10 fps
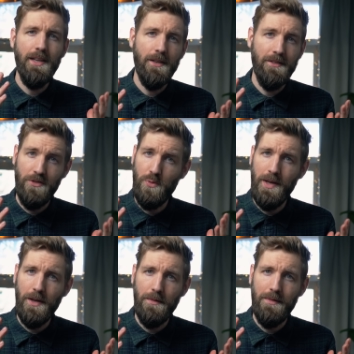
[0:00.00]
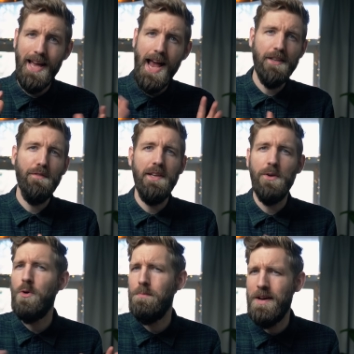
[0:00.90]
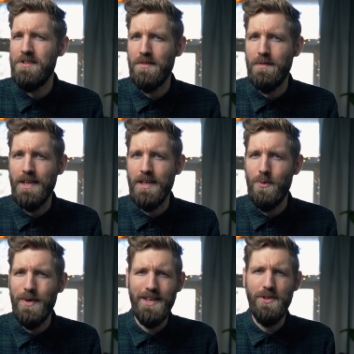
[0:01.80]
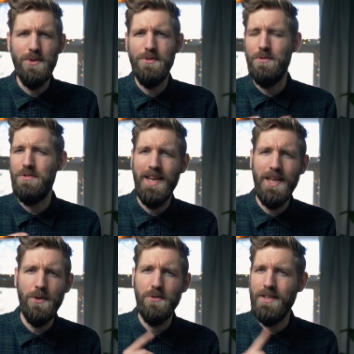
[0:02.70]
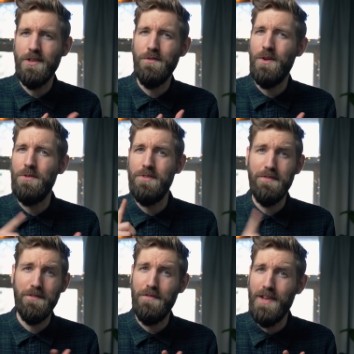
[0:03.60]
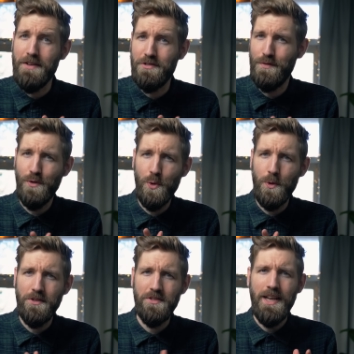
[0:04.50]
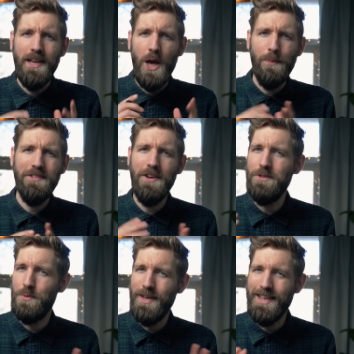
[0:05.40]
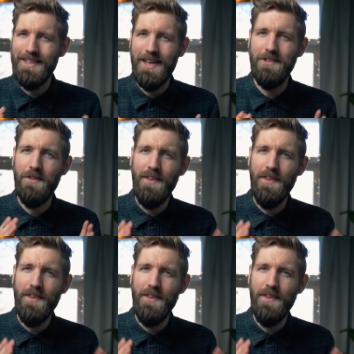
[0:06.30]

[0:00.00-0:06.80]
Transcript: ears as well, actively or passively. We get used to scales, intervals, different flavors of chords, and we start to recognize